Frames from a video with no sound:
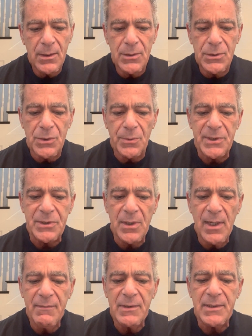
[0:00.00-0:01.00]
So we still
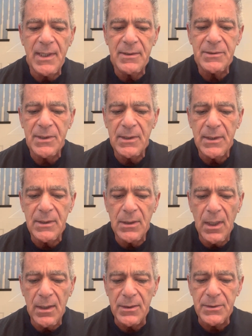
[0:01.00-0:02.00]
have the debt ceiling
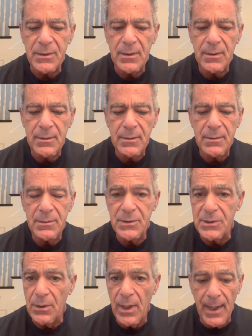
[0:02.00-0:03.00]
talks
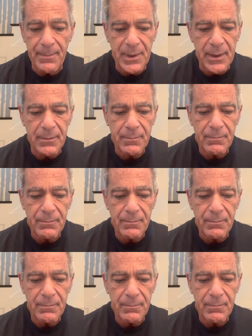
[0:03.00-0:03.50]
still happening.